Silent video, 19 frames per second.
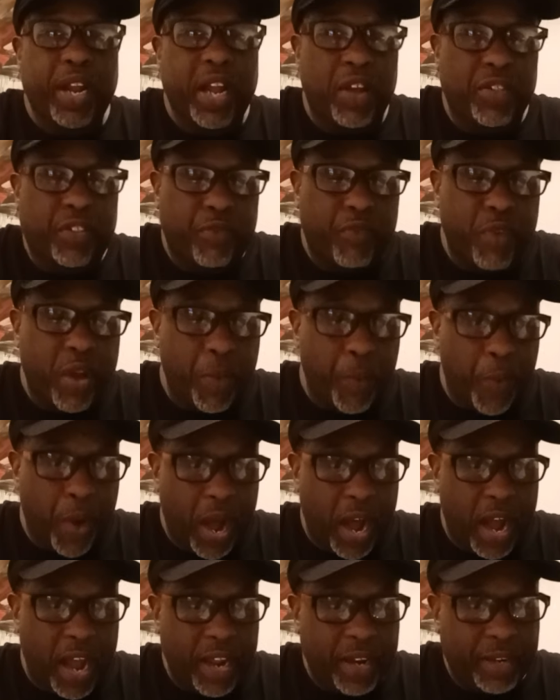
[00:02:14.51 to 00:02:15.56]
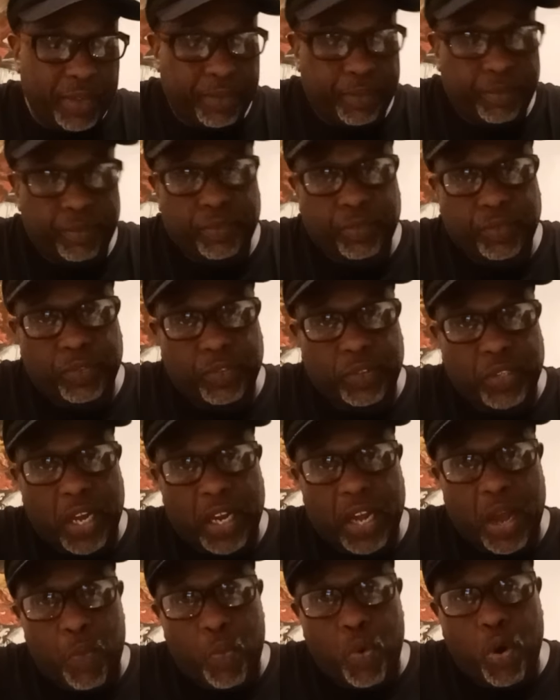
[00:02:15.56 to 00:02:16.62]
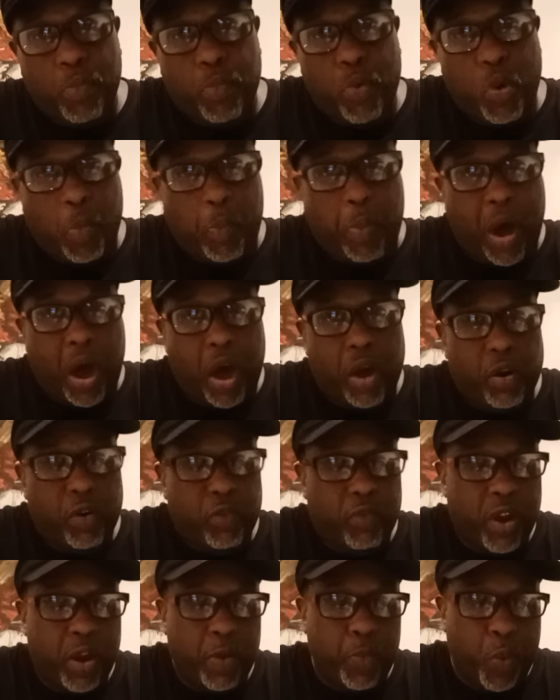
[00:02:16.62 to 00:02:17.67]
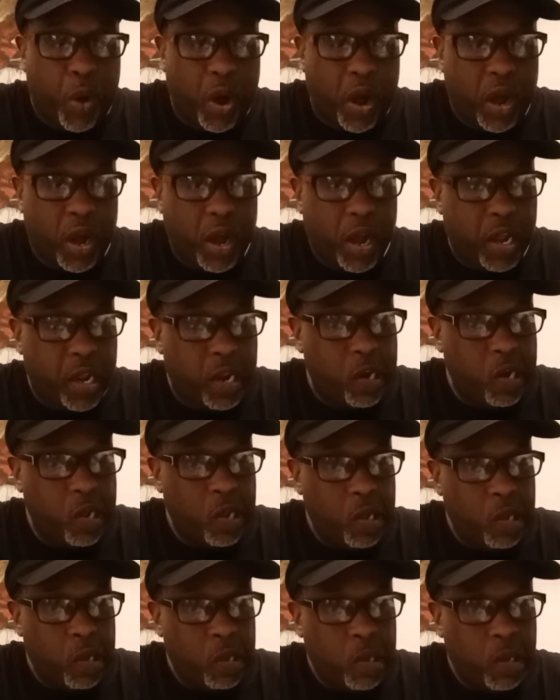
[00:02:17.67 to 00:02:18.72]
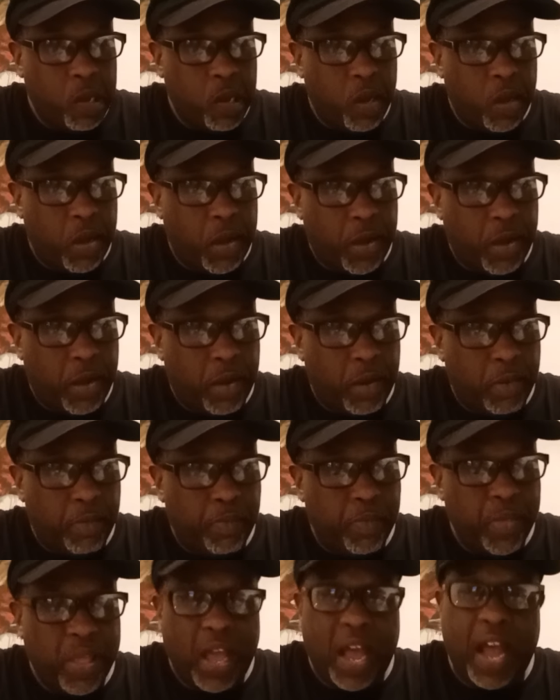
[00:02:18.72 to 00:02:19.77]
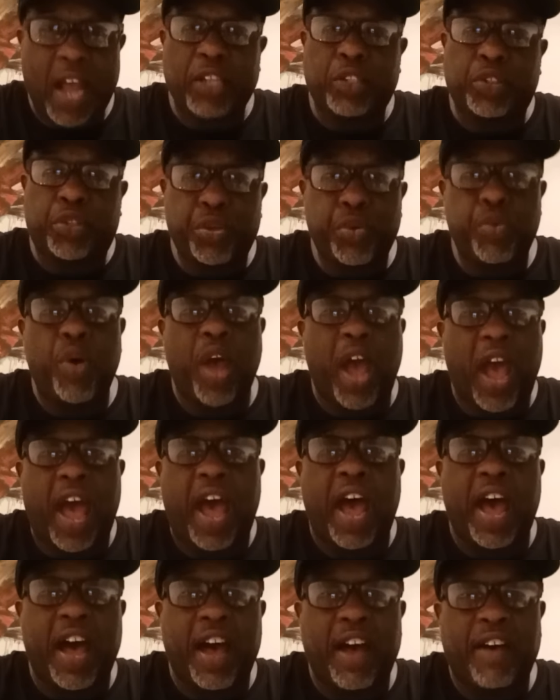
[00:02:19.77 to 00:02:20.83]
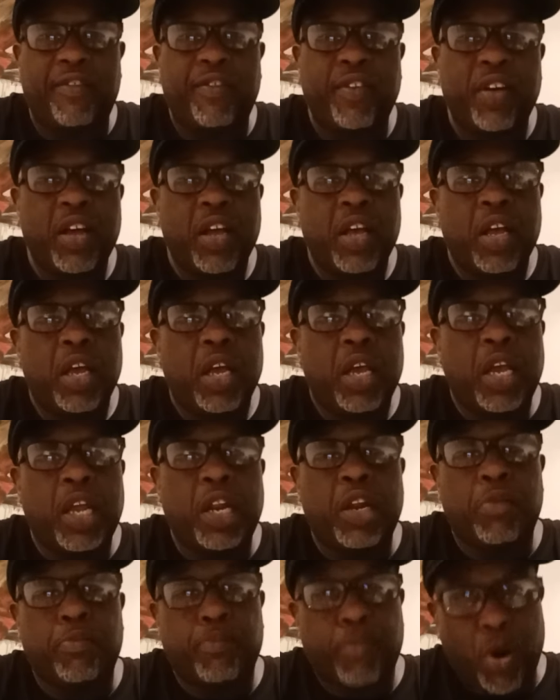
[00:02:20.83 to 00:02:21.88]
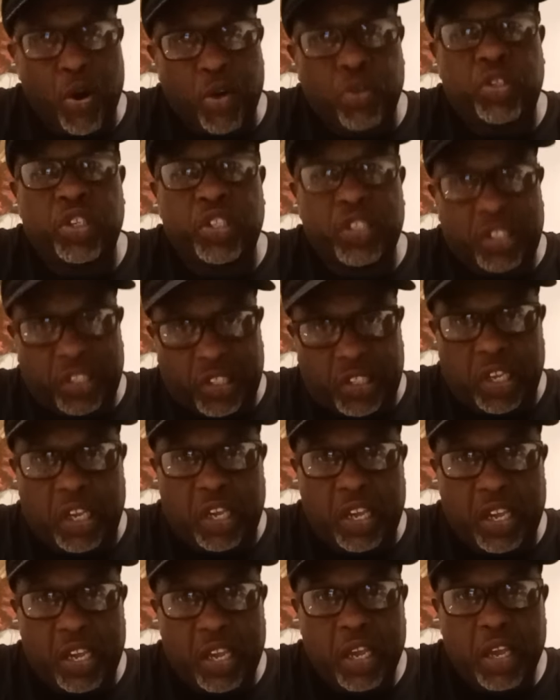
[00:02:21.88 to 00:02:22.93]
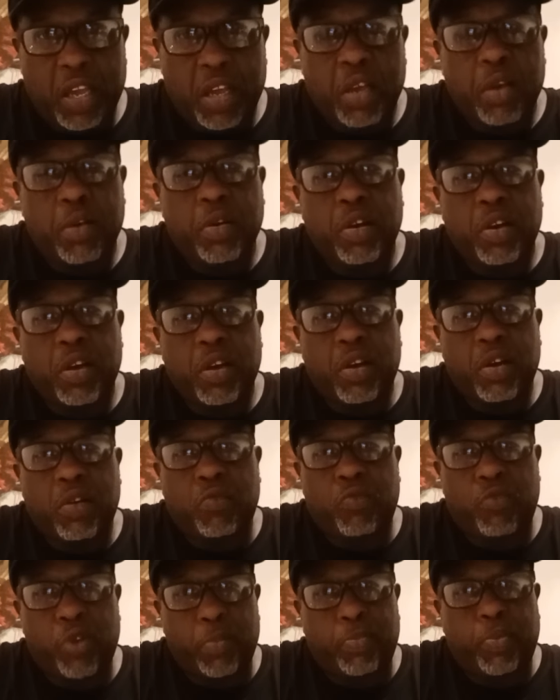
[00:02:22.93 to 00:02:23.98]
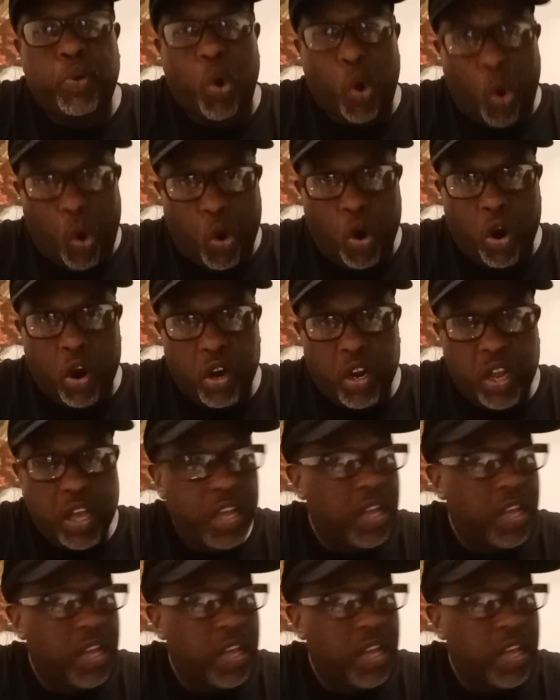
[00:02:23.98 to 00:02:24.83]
out the red wine. Now I got one more bottle of red wine. I do have an emergency Ripcord